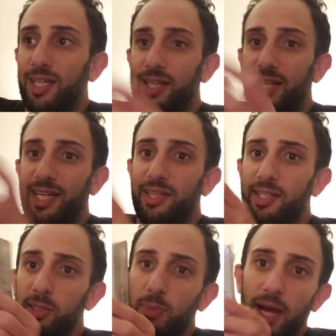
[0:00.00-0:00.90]
And they had
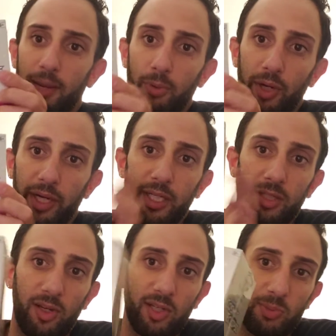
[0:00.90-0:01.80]
this bad boy,
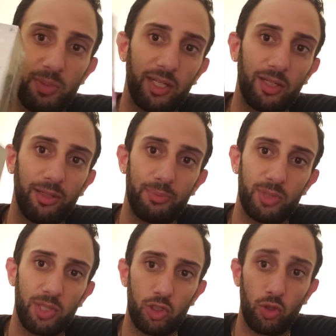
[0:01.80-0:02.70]
Cosmic
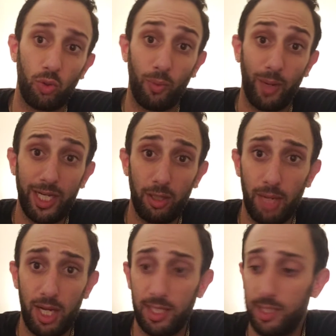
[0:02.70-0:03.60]
Eclipse Trainer
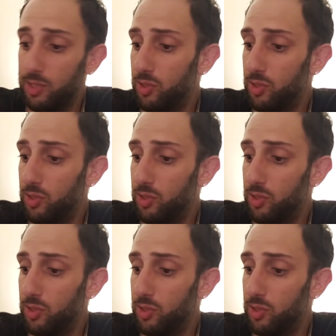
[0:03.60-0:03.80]
Box.